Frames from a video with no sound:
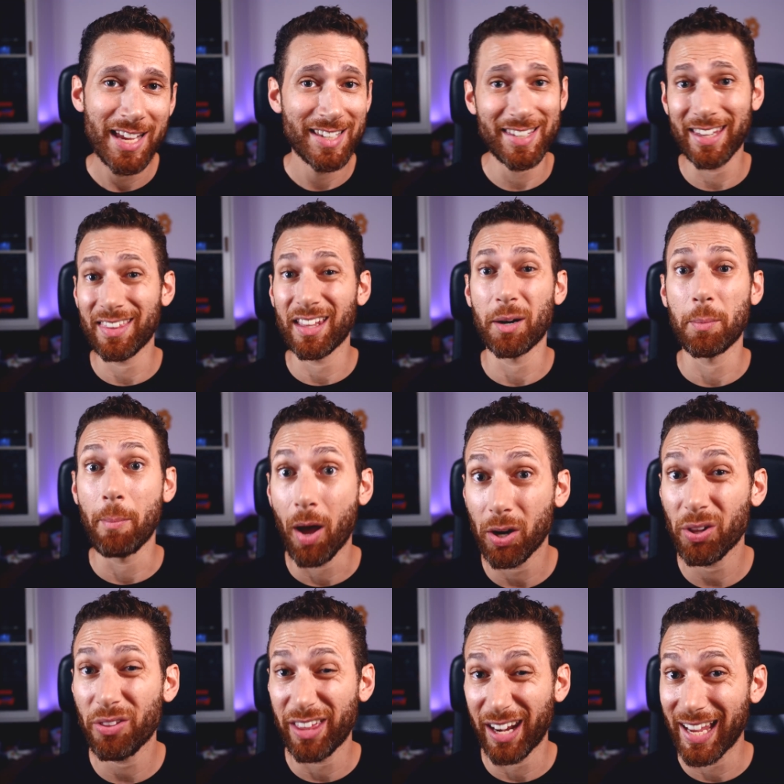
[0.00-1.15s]
saying that a
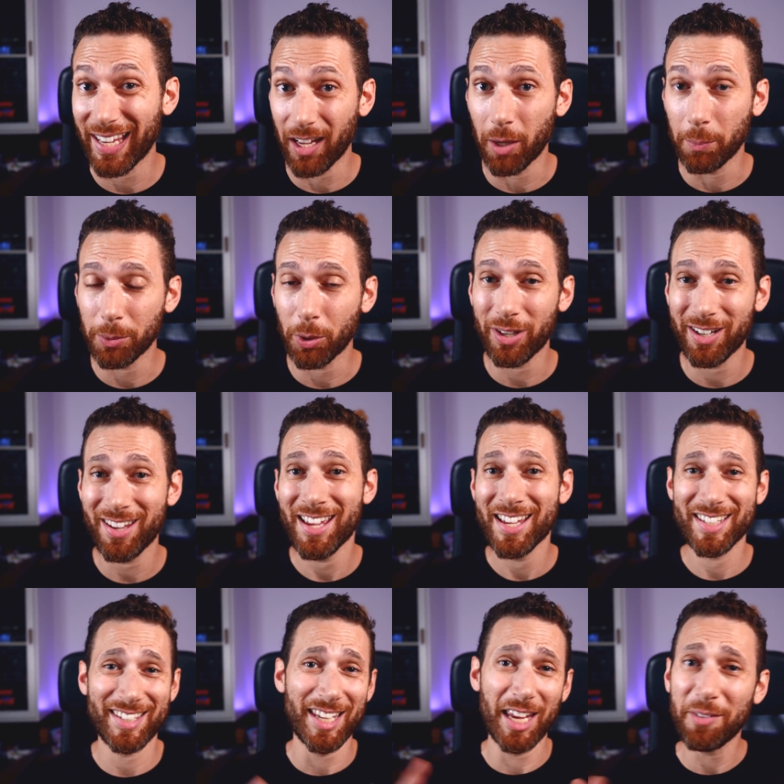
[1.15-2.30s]
model that I uploaded
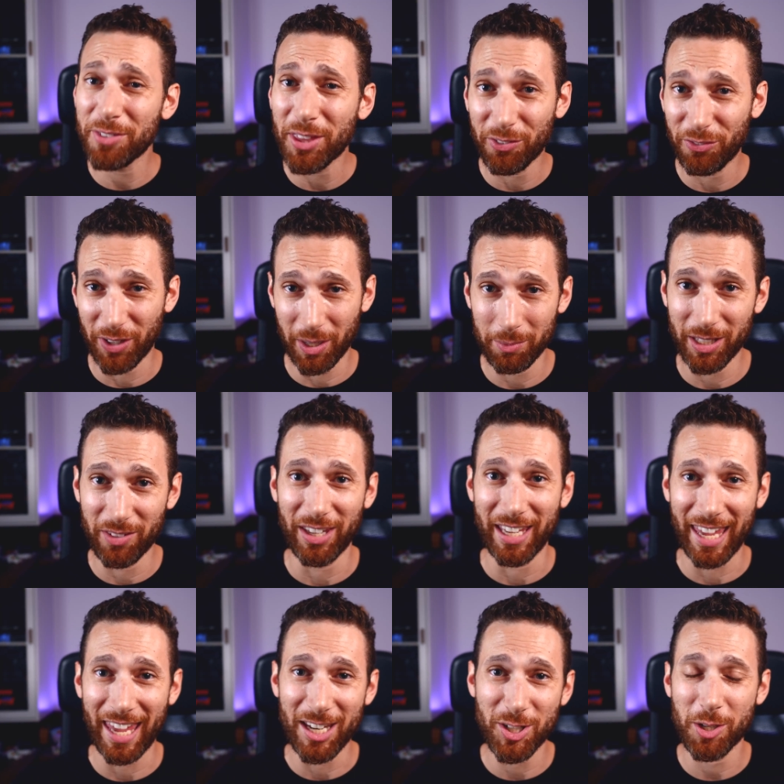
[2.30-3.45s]
saved their family
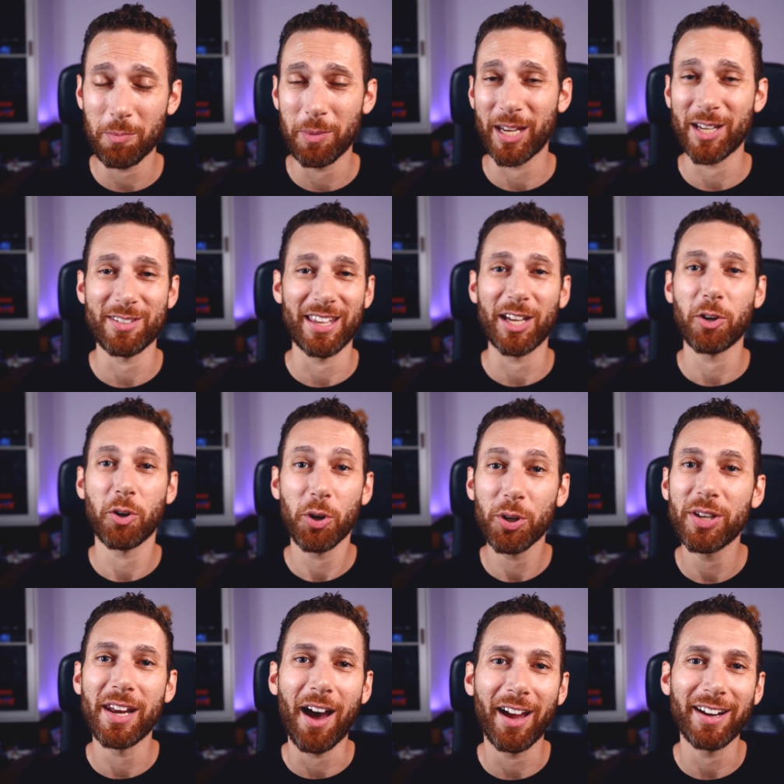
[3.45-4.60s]
vacation because they
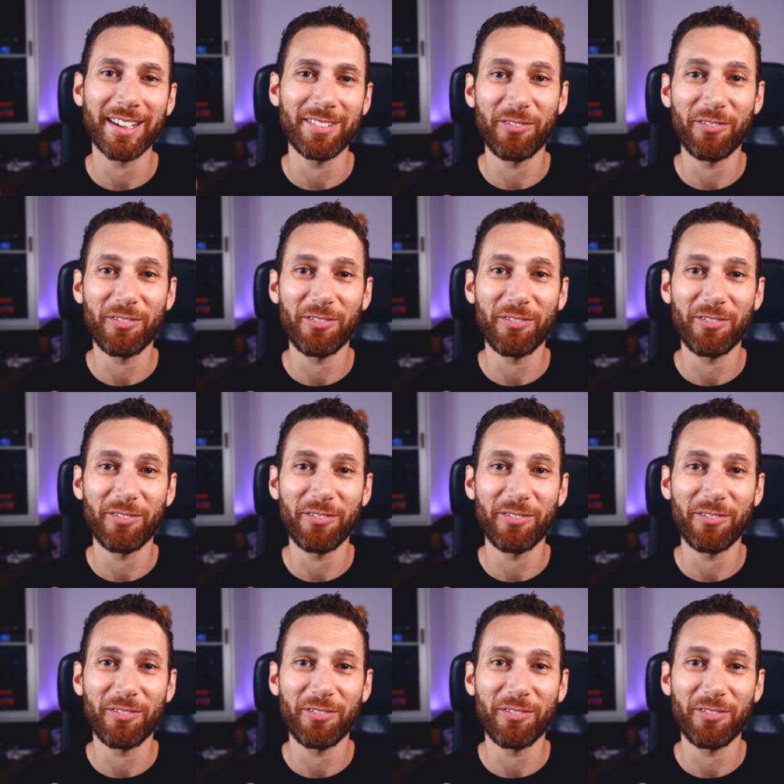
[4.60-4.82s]
could not